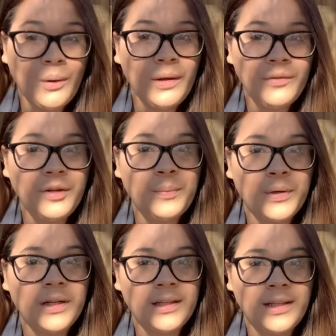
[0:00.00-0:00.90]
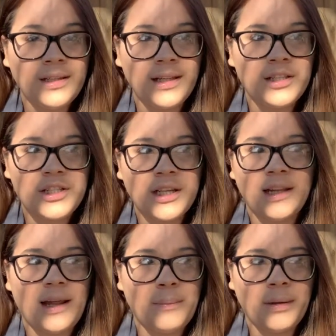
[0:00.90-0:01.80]
one reported the alleged
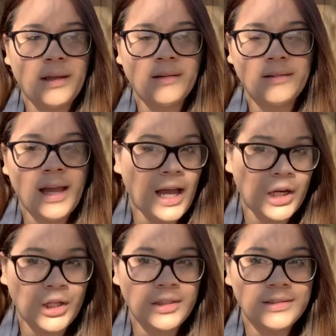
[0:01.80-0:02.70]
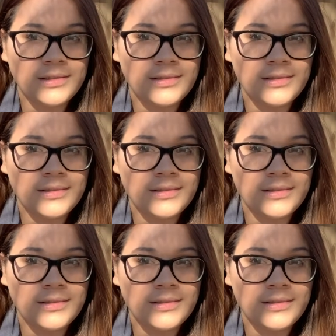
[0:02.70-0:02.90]
kidnapping at all.